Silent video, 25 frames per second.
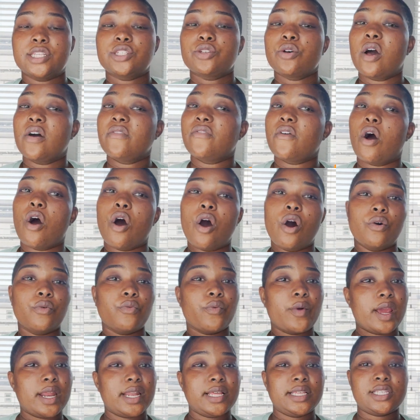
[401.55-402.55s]
So I've
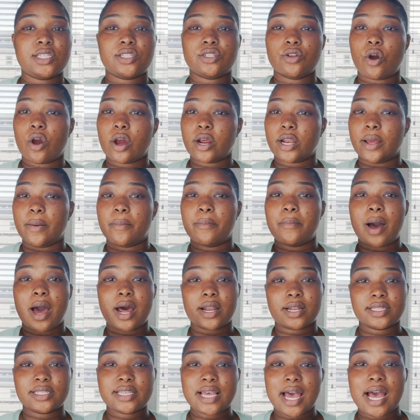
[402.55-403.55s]
already started
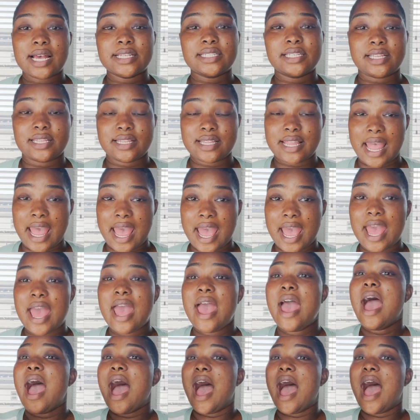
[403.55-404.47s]
monetizing that.